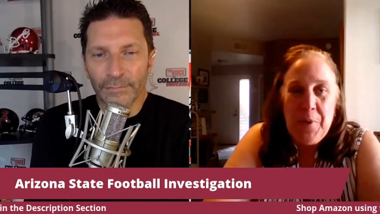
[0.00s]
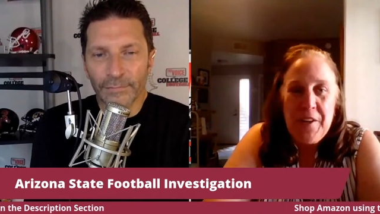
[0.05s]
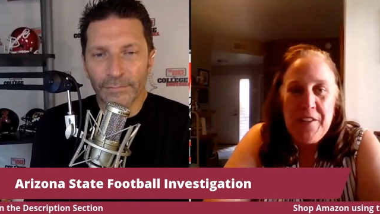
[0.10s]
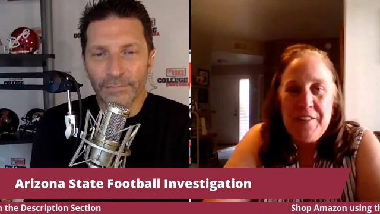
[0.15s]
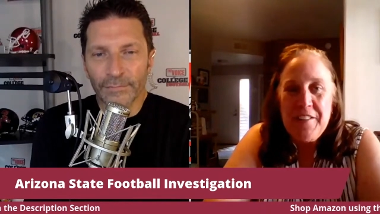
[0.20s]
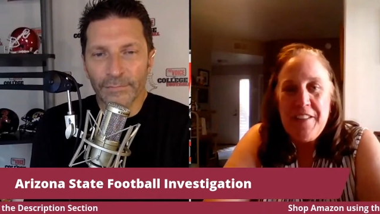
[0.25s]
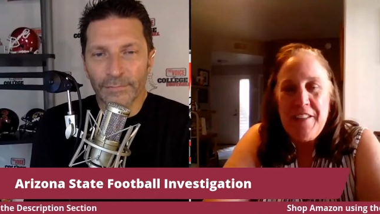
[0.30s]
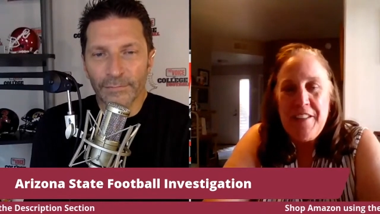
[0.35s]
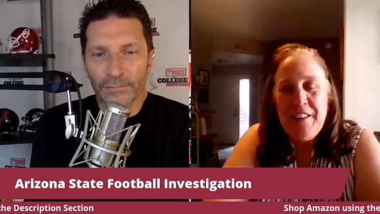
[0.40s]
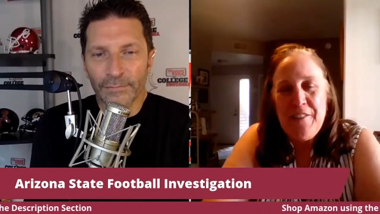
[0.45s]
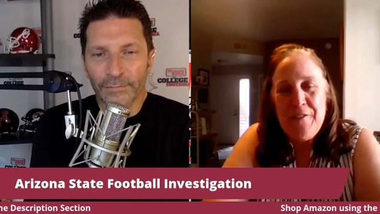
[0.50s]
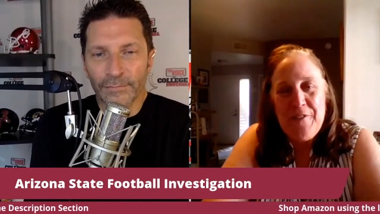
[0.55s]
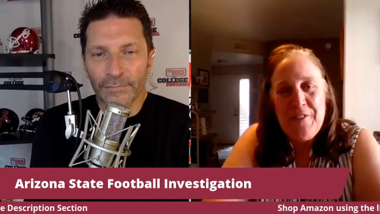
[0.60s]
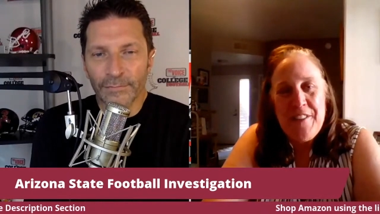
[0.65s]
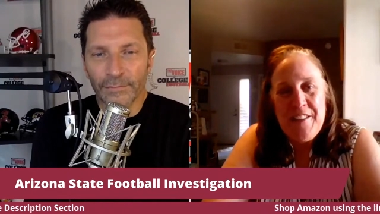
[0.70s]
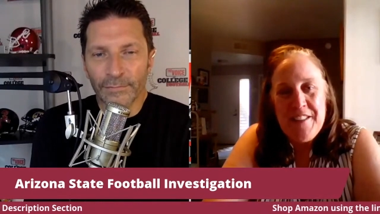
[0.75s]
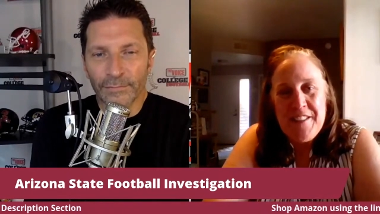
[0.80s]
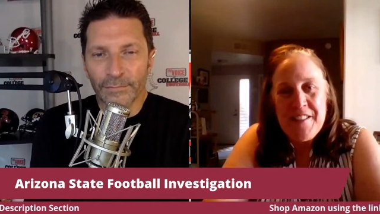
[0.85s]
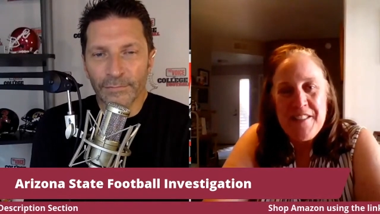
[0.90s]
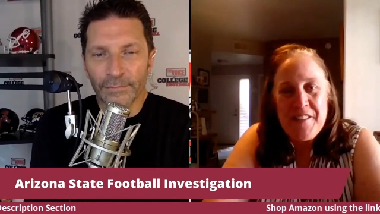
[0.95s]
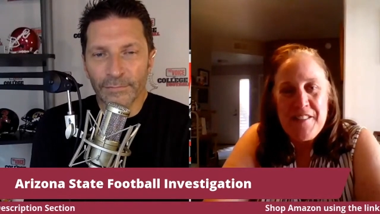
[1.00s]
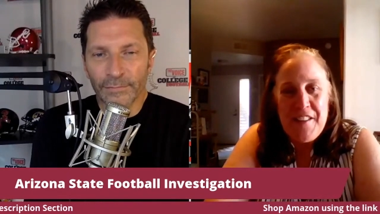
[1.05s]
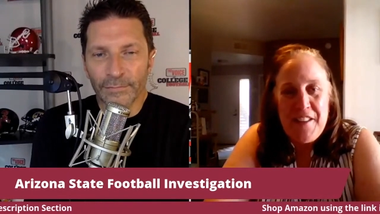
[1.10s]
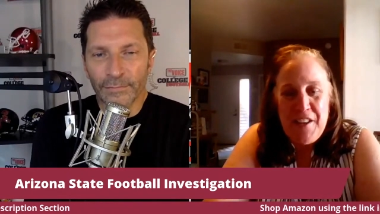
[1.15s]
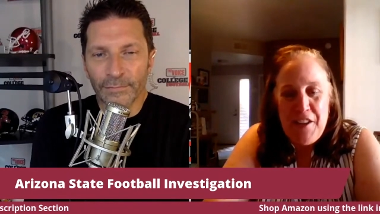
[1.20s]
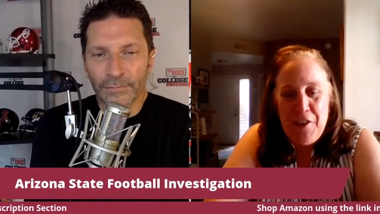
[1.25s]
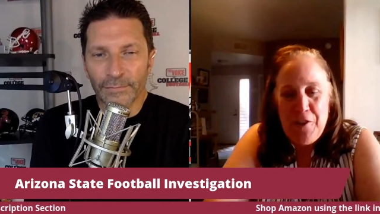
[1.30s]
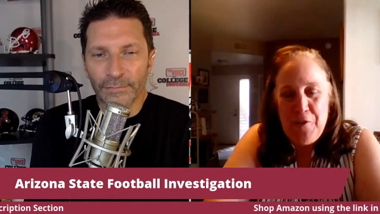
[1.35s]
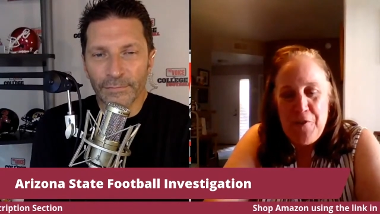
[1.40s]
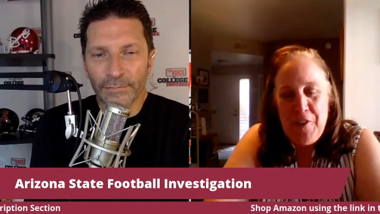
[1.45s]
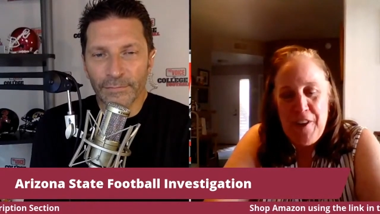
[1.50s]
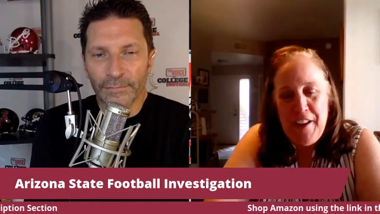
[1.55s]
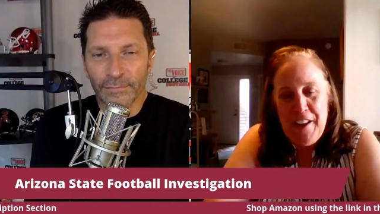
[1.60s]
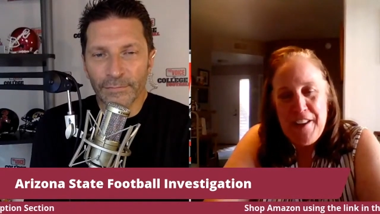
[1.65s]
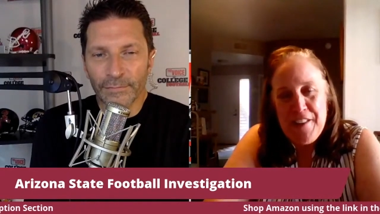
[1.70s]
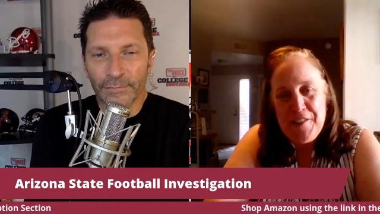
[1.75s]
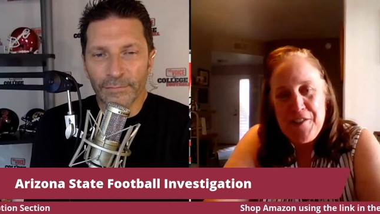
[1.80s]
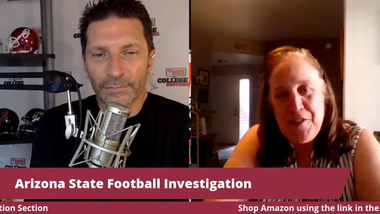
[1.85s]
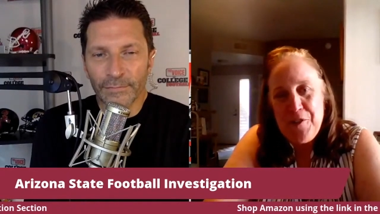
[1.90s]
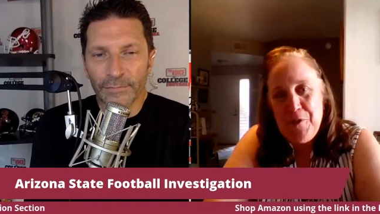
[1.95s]
Speaker 1: But, you know, this is the
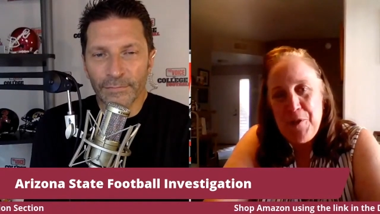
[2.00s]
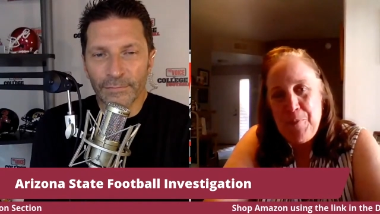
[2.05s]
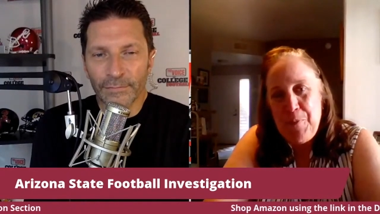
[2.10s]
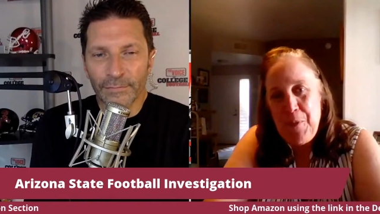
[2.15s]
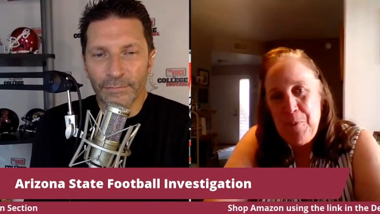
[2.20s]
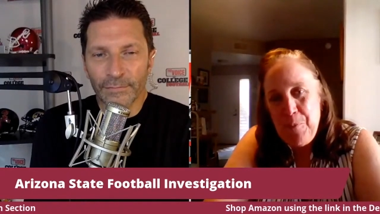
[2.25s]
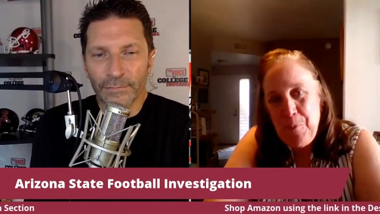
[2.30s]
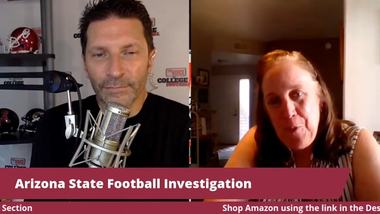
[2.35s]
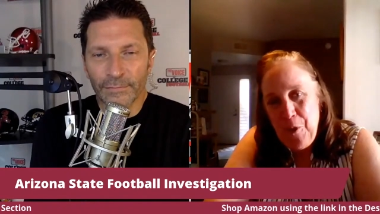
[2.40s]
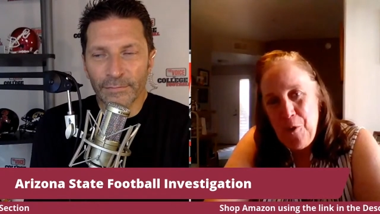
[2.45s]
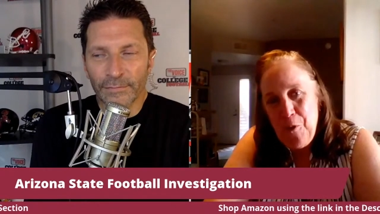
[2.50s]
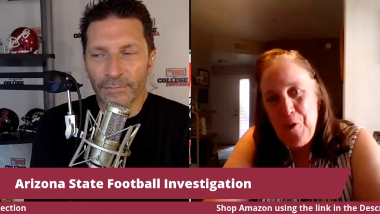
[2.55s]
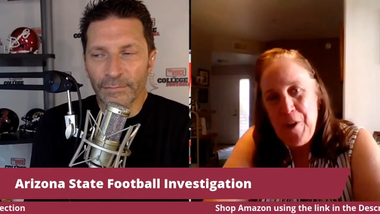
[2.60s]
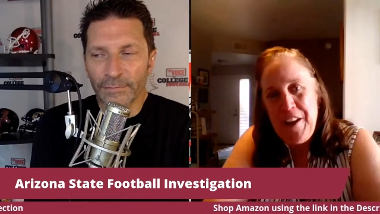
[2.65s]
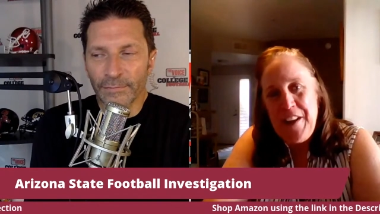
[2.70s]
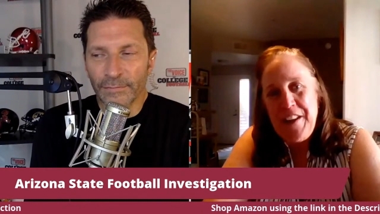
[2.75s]
year that A S U had been